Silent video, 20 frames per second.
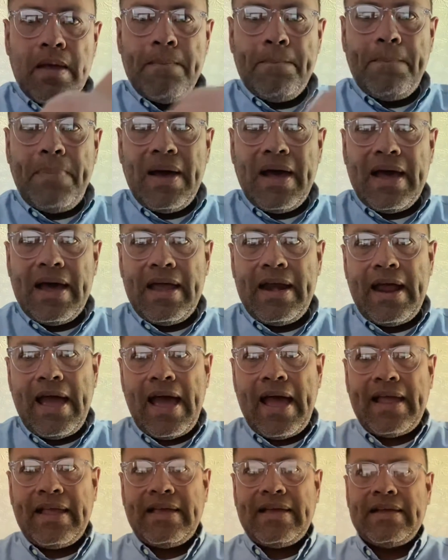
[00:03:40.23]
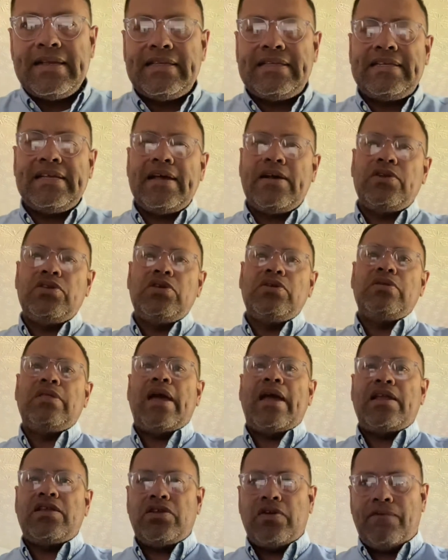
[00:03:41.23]
But I could tell you
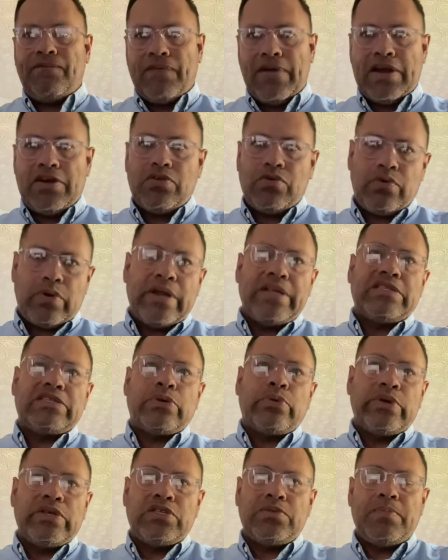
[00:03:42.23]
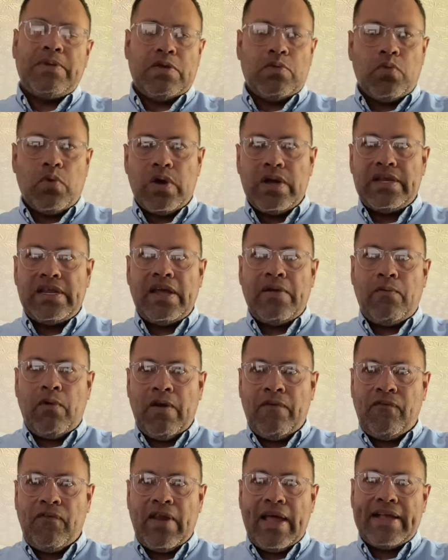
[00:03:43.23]
that your final grade is going to be what it
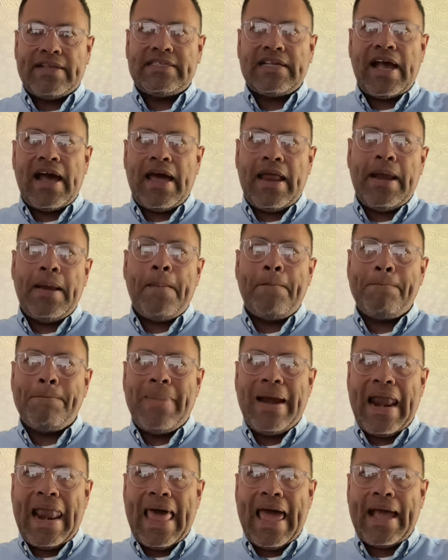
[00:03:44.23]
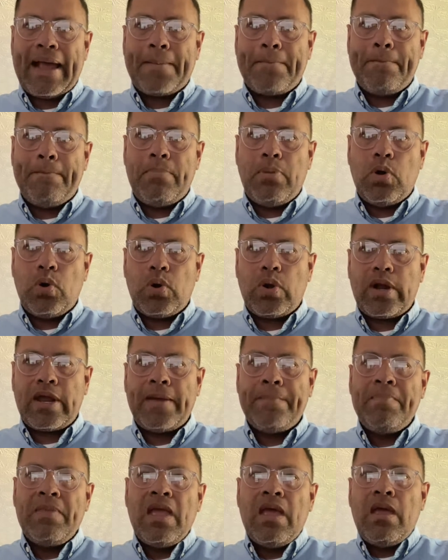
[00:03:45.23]
reflects on Blackboard.
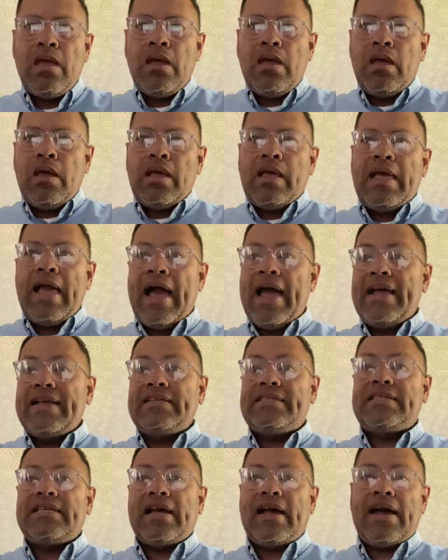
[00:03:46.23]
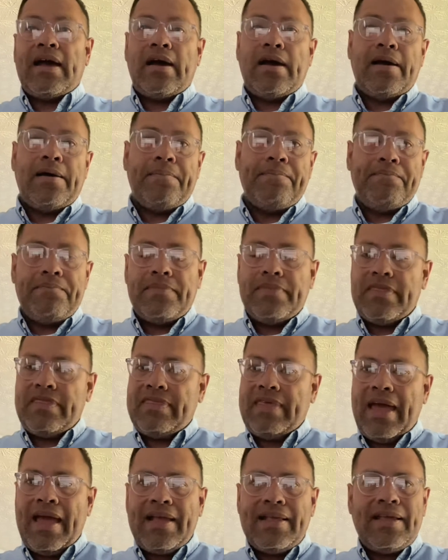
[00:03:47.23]
Guys, um,
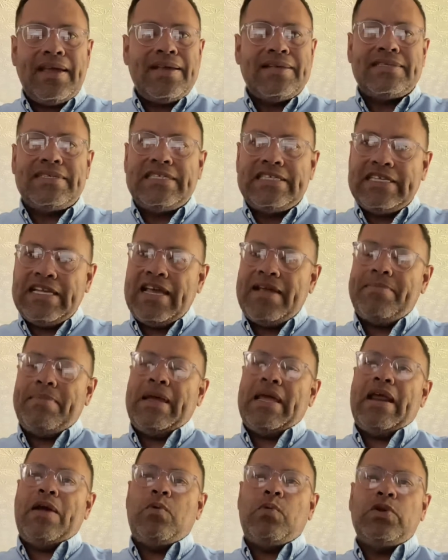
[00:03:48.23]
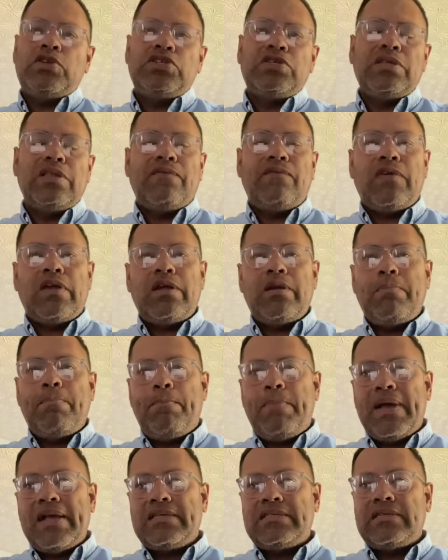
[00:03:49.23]
that is it, man. I wish you the very
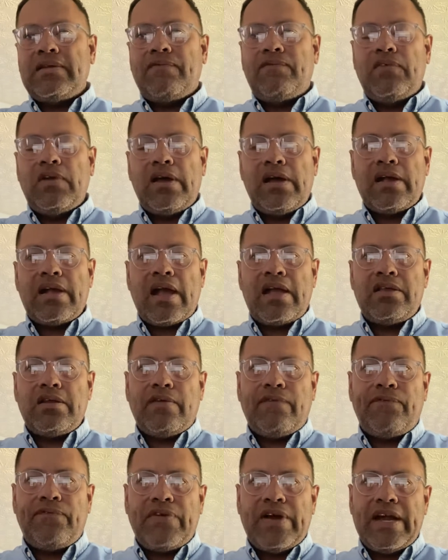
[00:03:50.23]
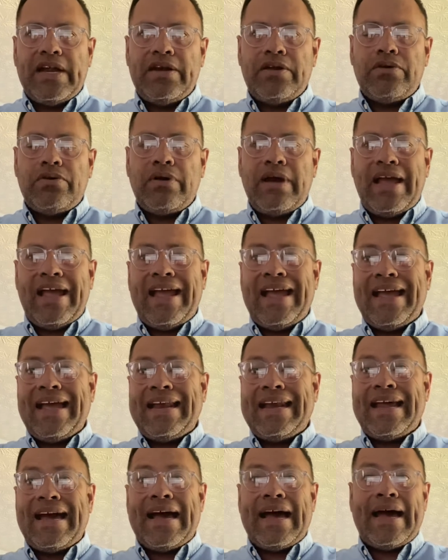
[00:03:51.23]
best of luck on your final
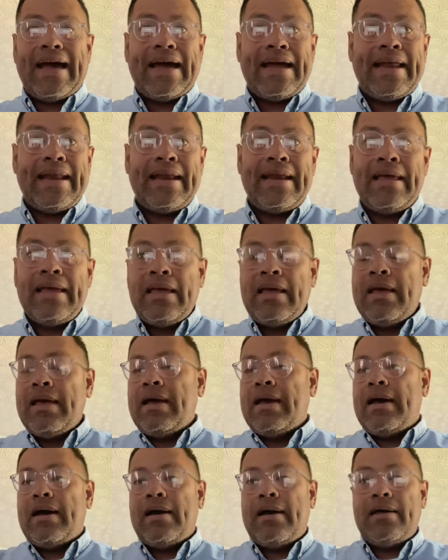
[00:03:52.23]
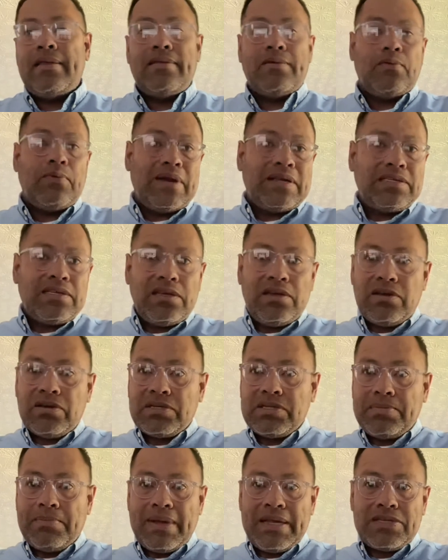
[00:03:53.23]
and on uh, the rest of your
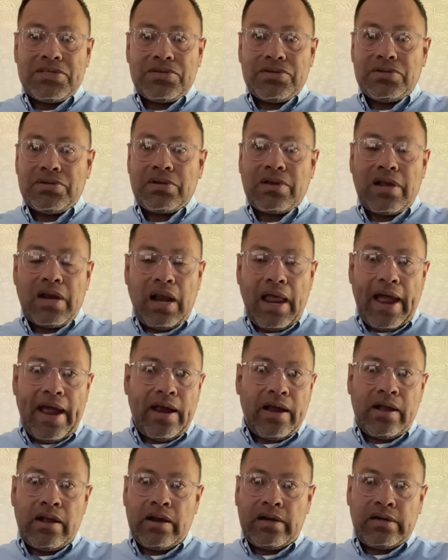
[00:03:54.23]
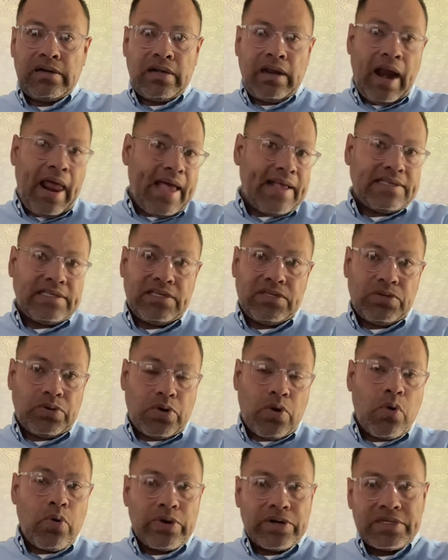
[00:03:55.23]
semester cl- classes or
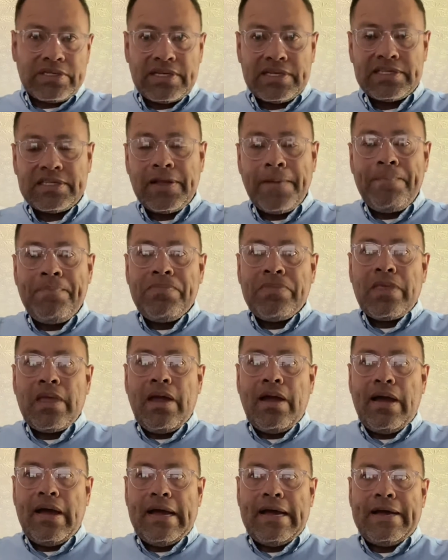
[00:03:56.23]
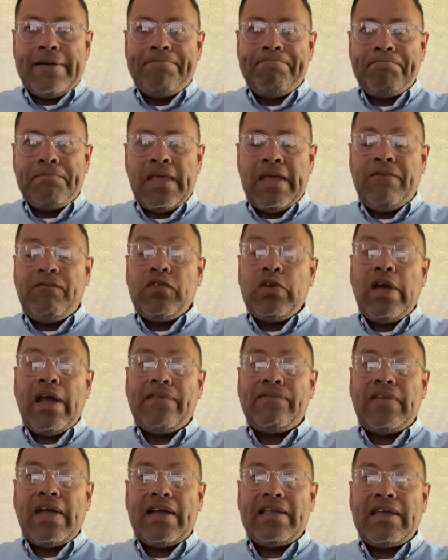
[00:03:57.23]
courses. Um, if you
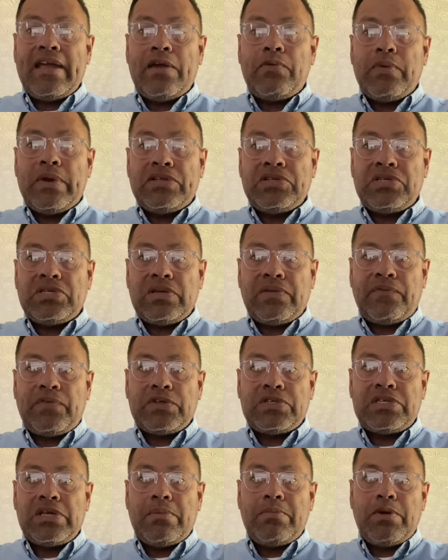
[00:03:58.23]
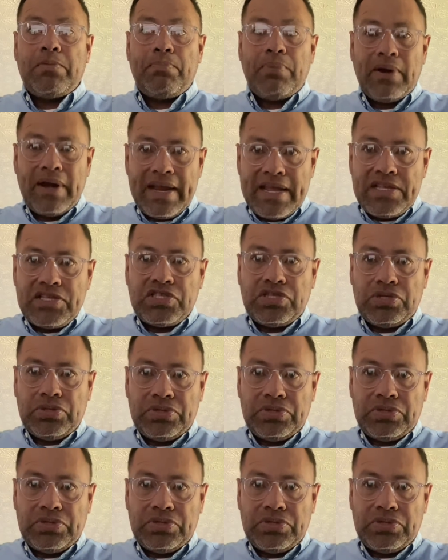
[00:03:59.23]
have not yet registered for summer, please do